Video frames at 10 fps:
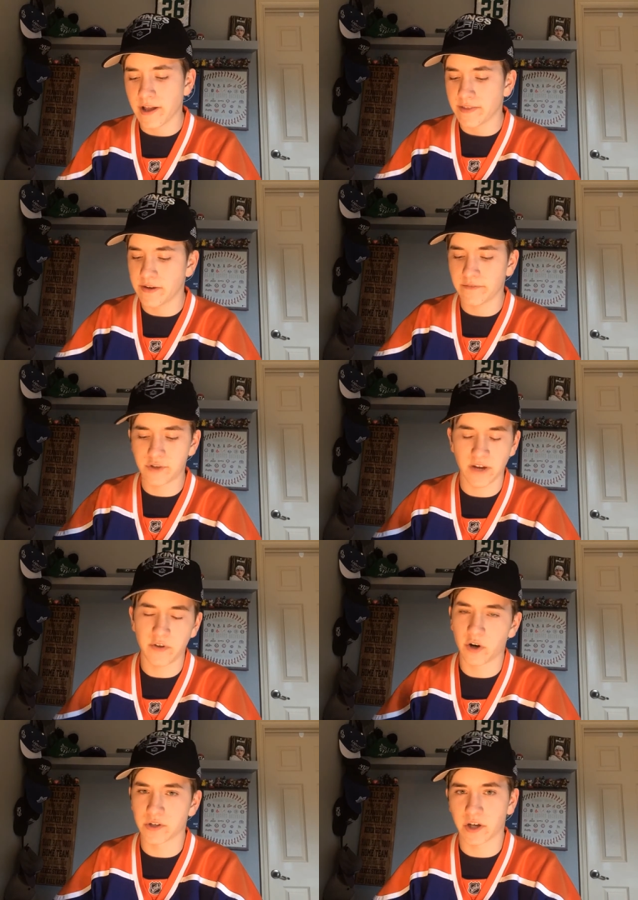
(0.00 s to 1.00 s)
Then you have
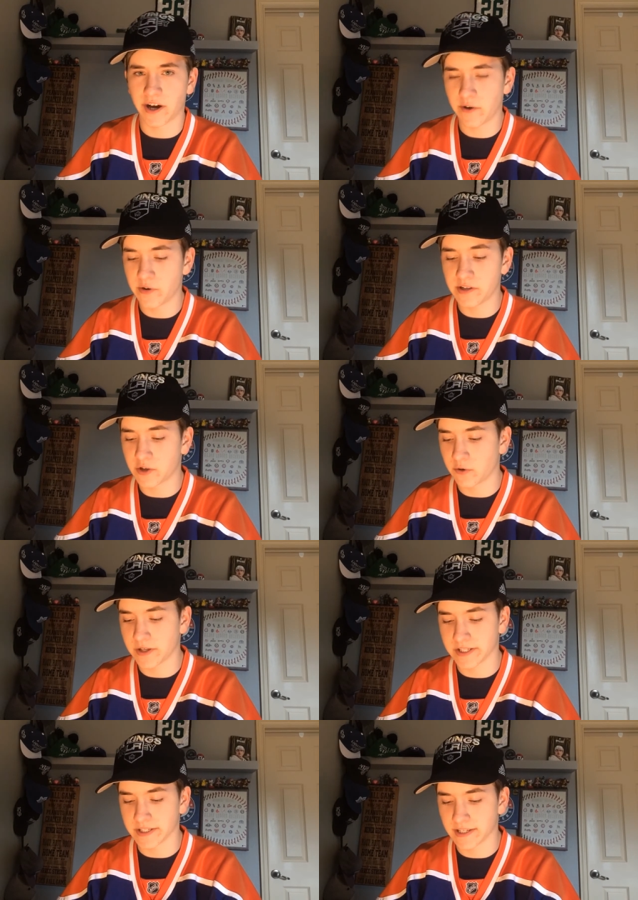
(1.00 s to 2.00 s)
JVR as a Coyote,
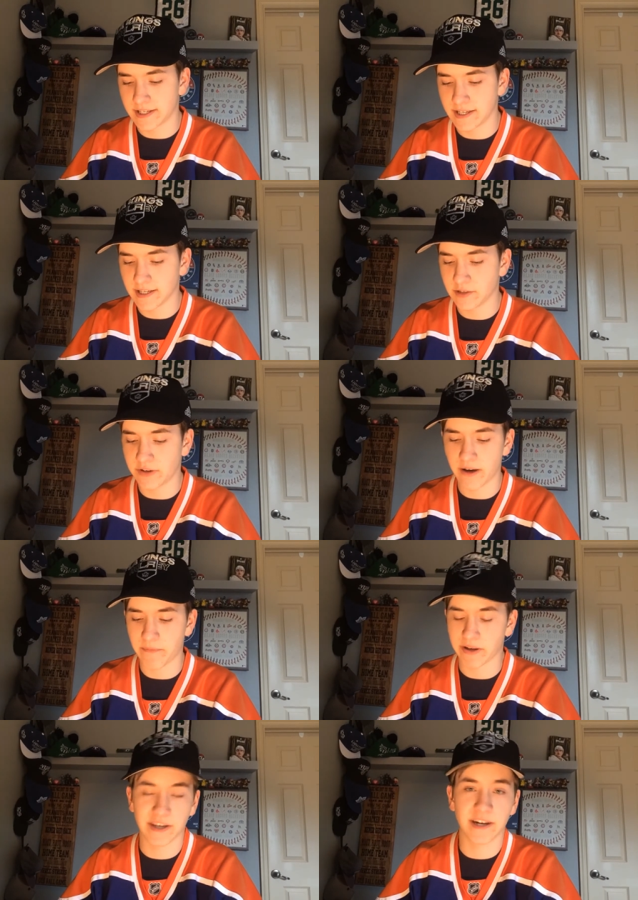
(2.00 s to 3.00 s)
Turris as a King. You'd have
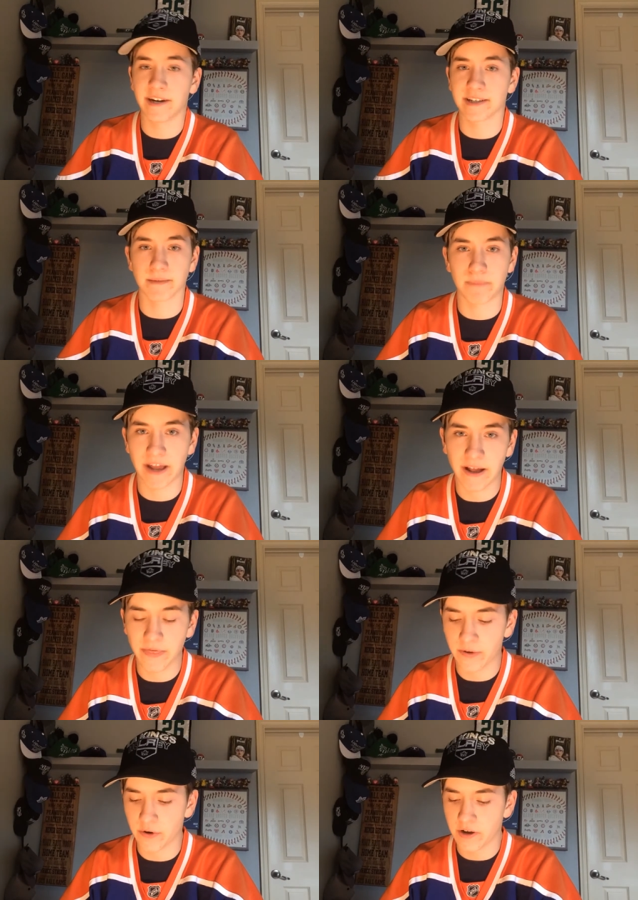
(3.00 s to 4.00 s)
MacKinnon as a
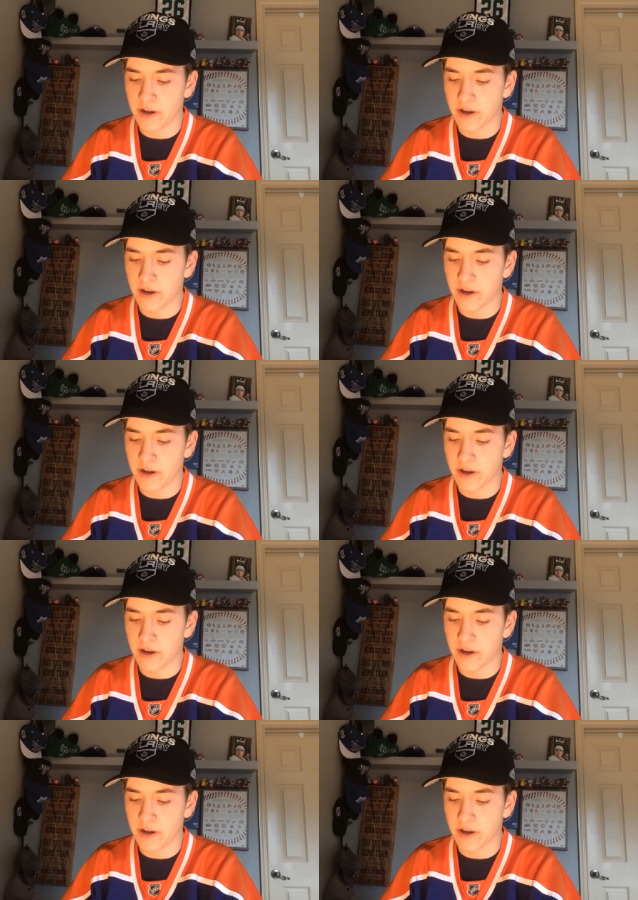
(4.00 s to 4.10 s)
Panther.